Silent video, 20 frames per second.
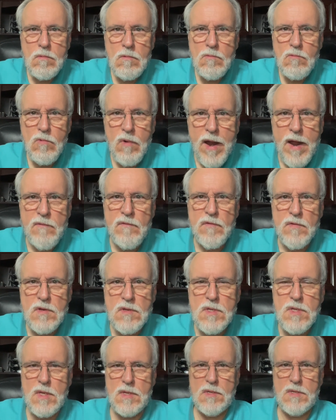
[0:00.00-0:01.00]

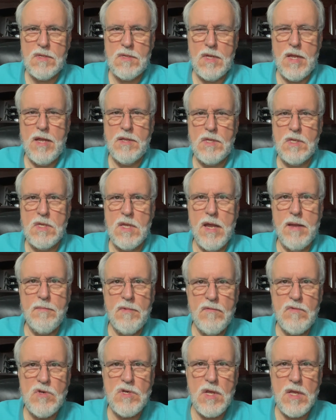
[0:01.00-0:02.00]
References at the time
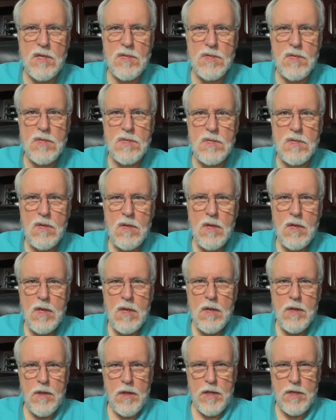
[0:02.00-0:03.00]
of Jesus
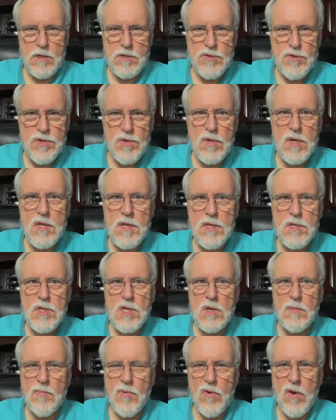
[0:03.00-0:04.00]
in
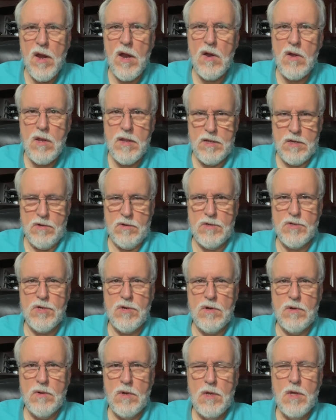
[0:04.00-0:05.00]
Judaistic prayer
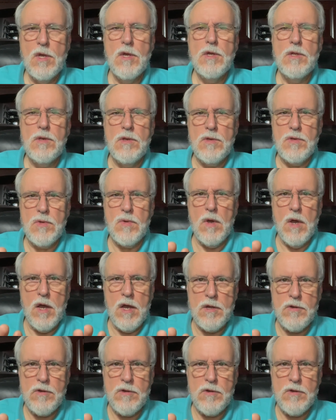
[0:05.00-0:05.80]
literature to